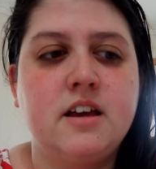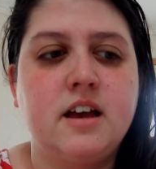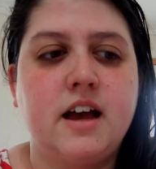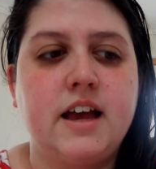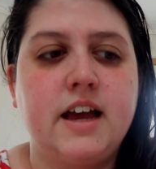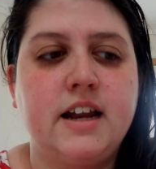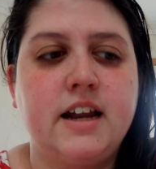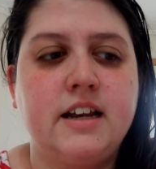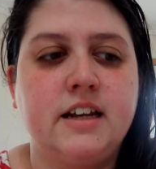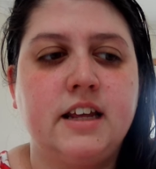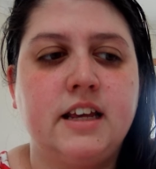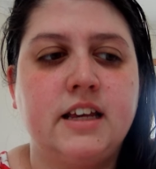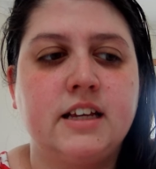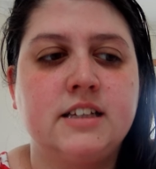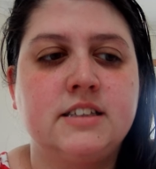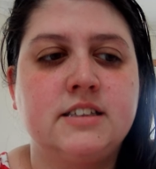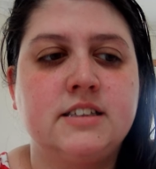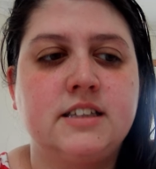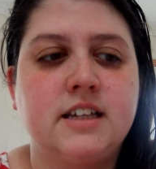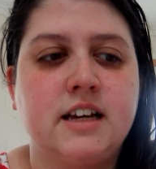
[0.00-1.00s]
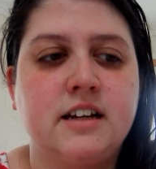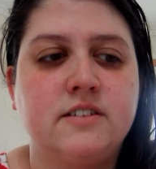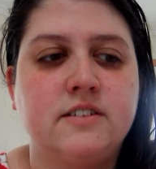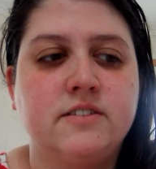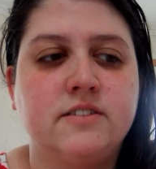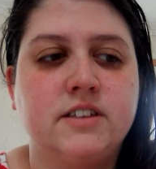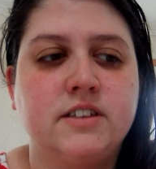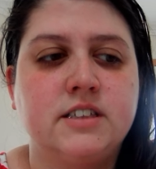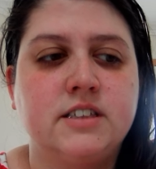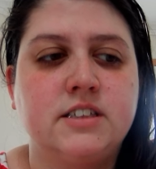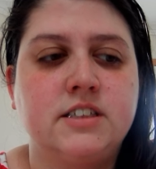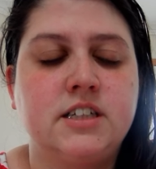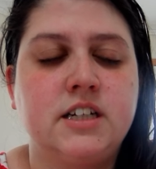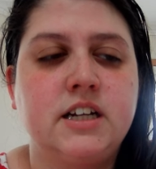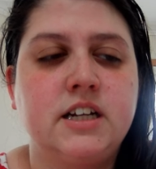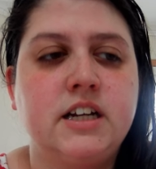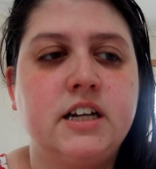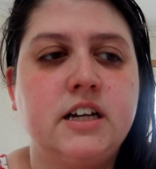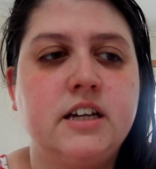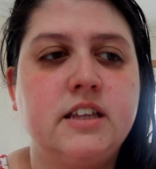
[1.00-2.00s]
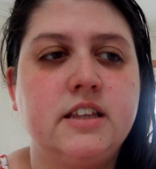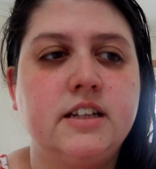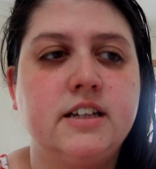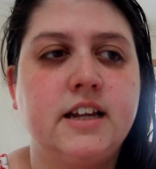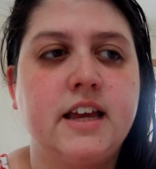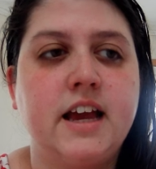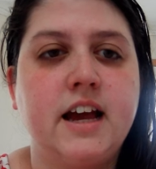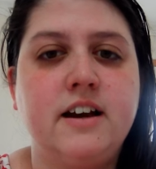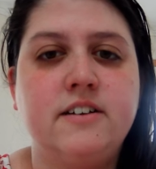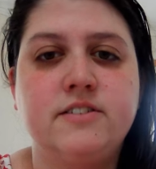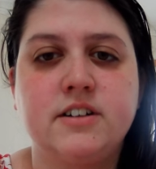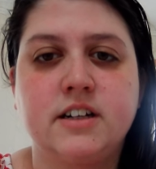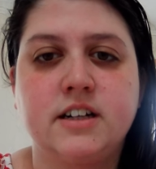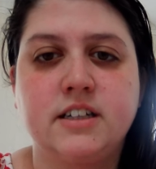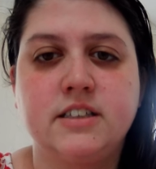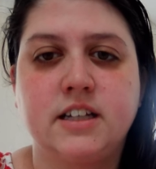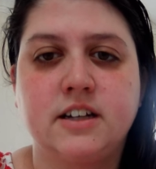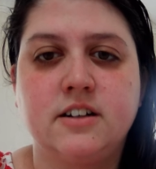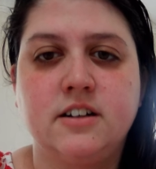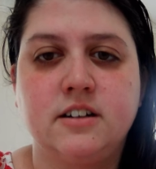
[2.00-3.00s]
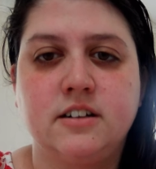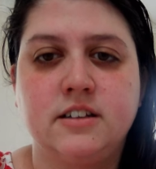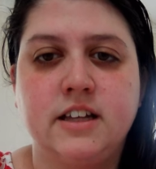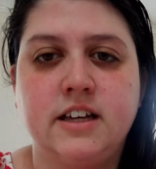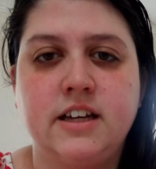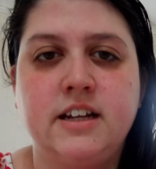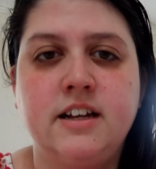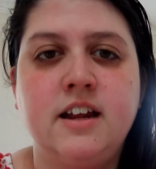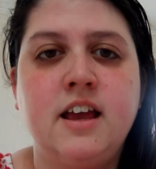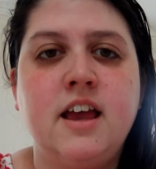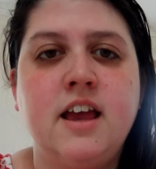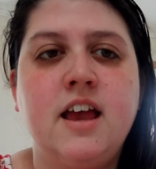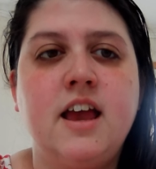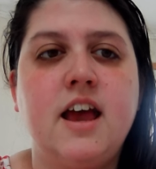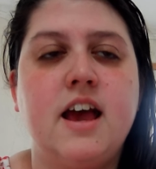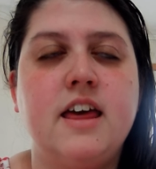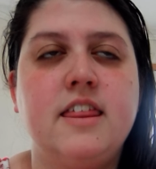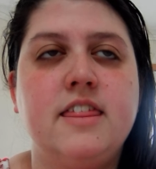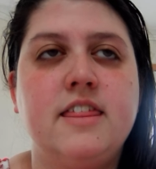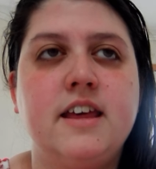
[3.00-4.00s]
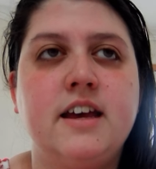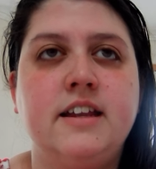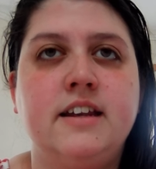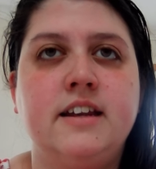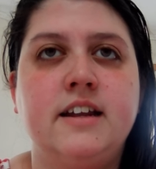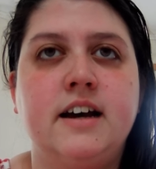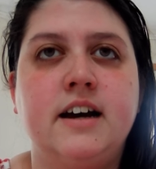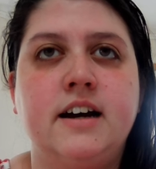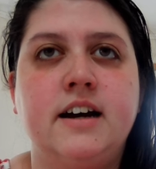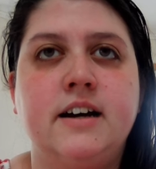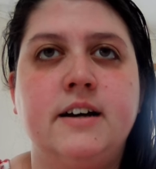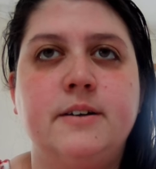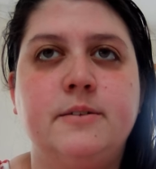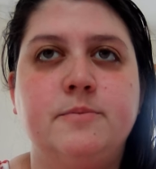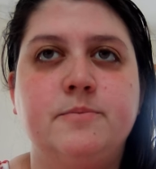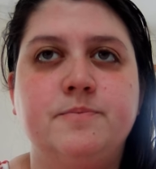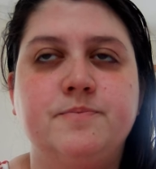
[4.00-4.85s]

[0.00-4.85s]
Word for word: I had an egg sandwich the day after because I called in, and then um,